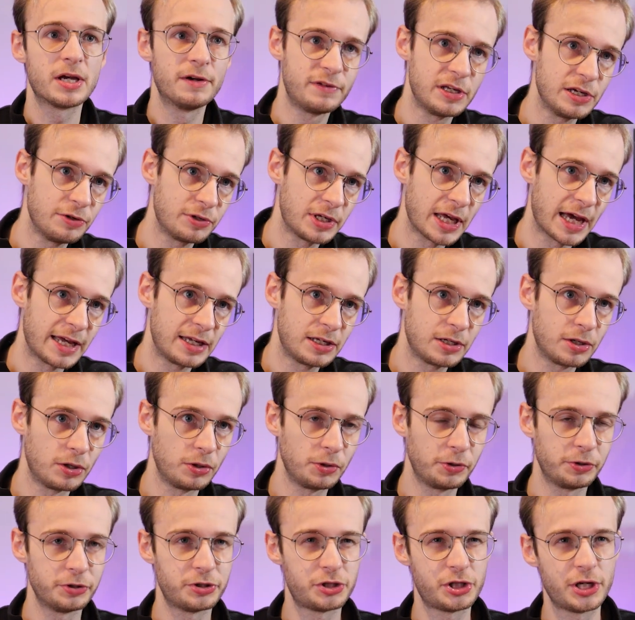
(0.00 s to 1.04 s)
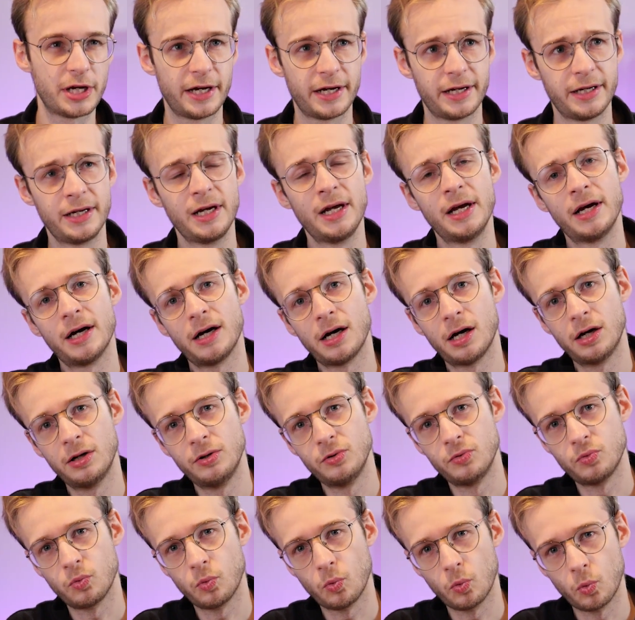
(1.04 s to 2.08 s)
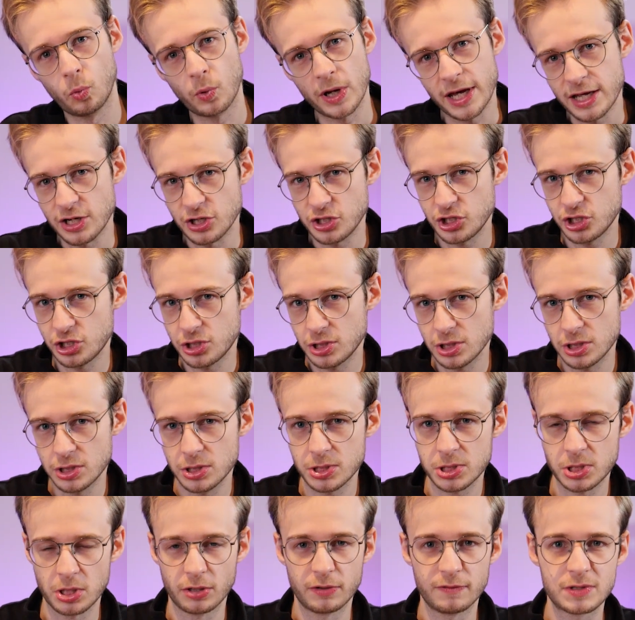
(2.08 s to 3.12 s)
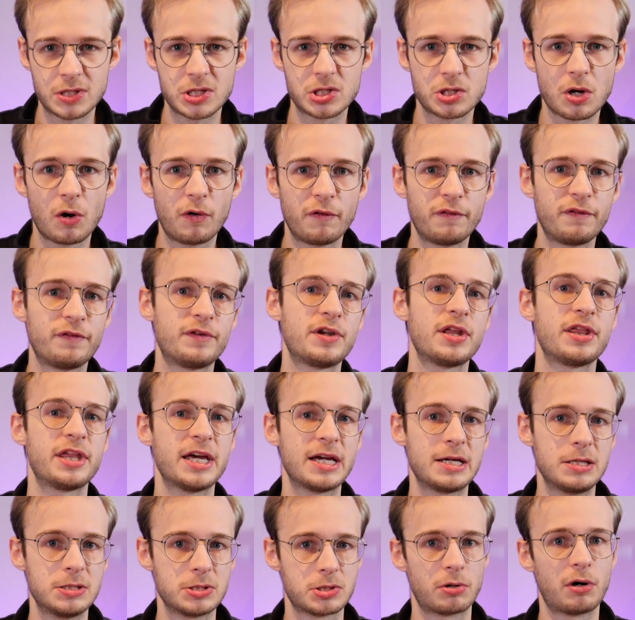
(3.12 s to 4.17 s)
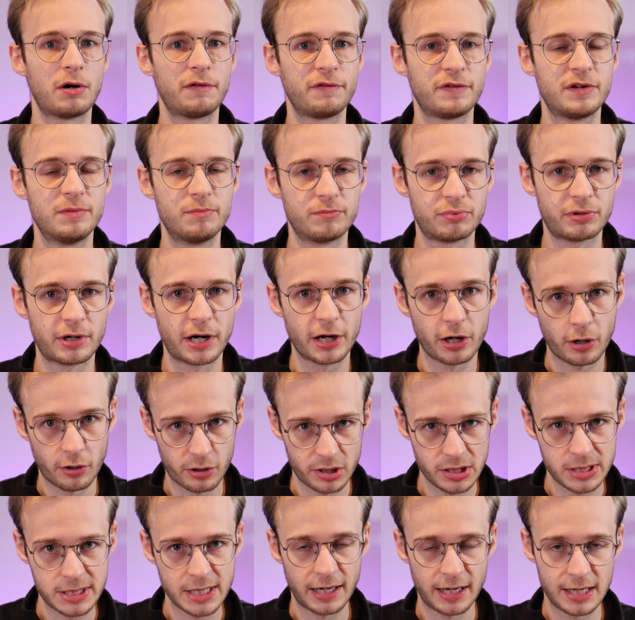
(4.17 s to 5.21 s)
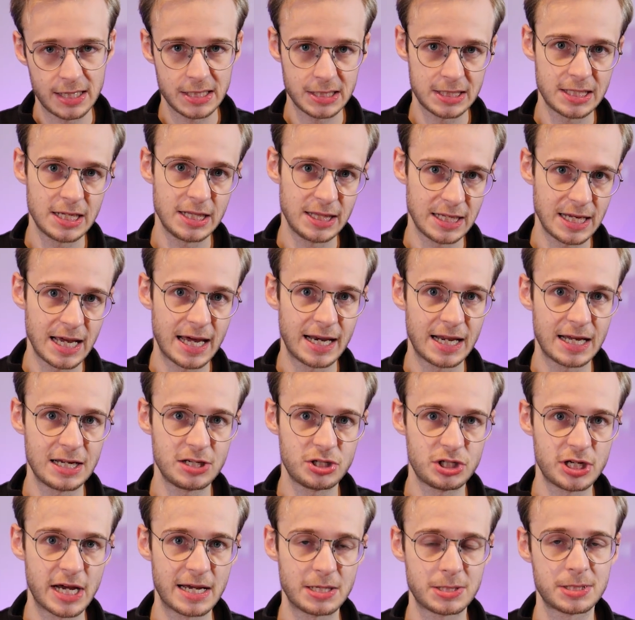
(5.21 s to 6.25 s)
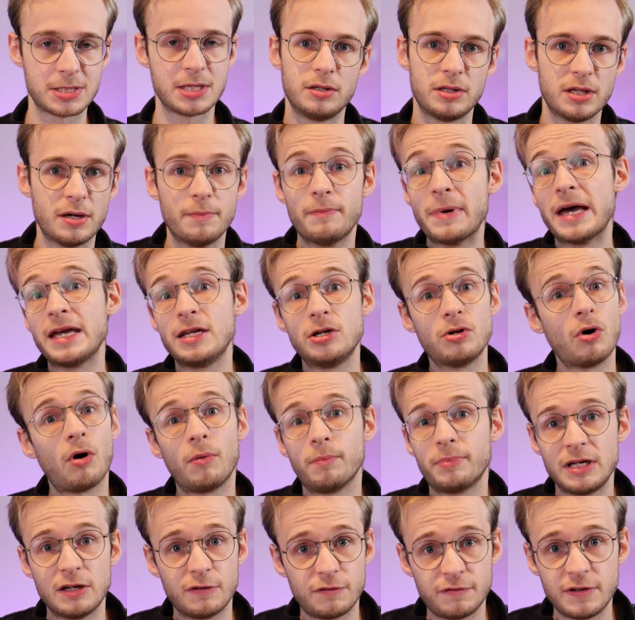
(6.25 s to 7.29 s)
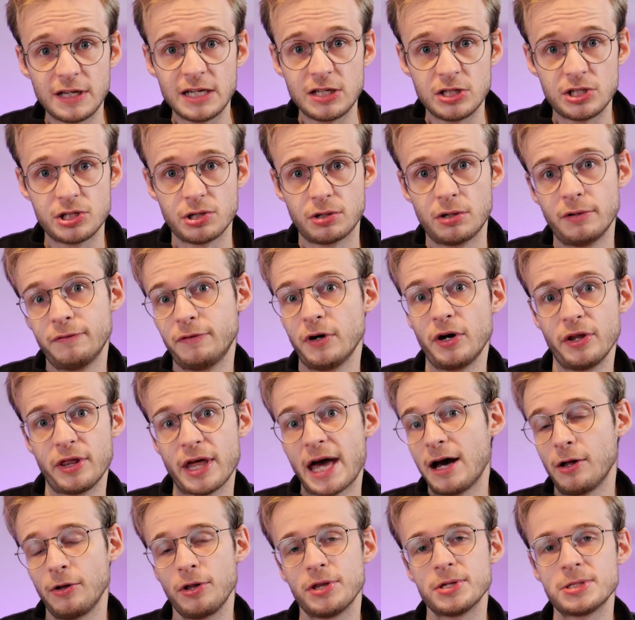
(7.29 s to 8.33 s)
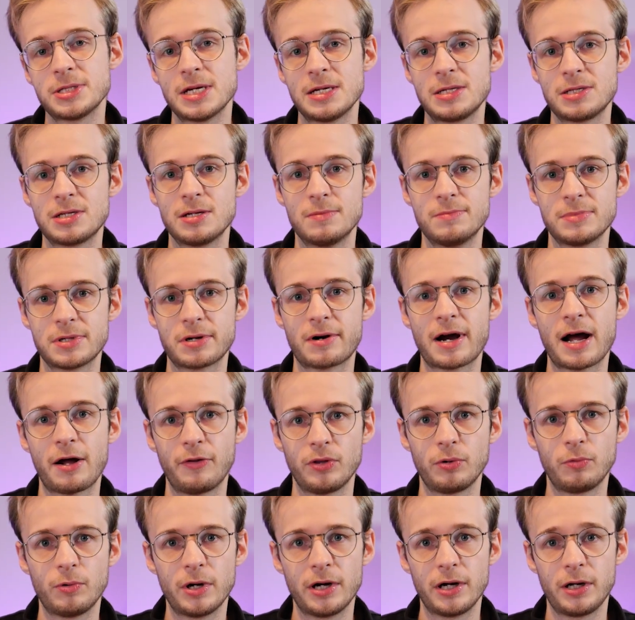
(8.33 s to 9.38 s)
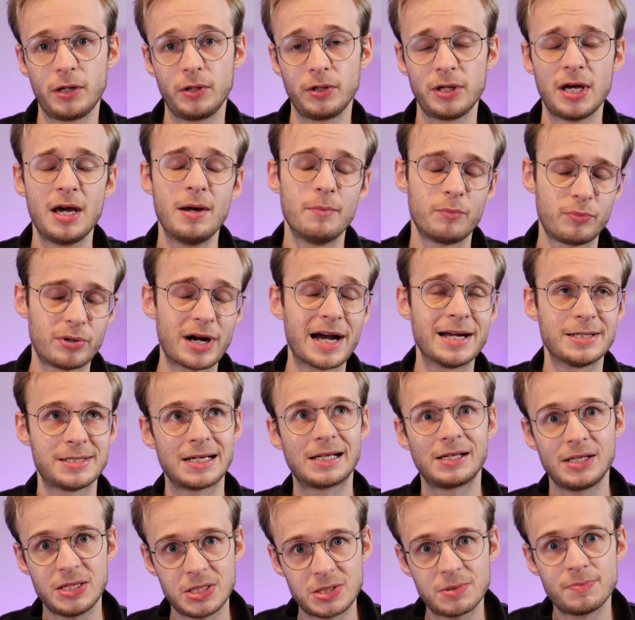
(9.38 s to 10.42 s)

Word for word: of UK culture and which sort of soft things are often prioritised in the NHS that may not be a feature of other health systems around the world. Practically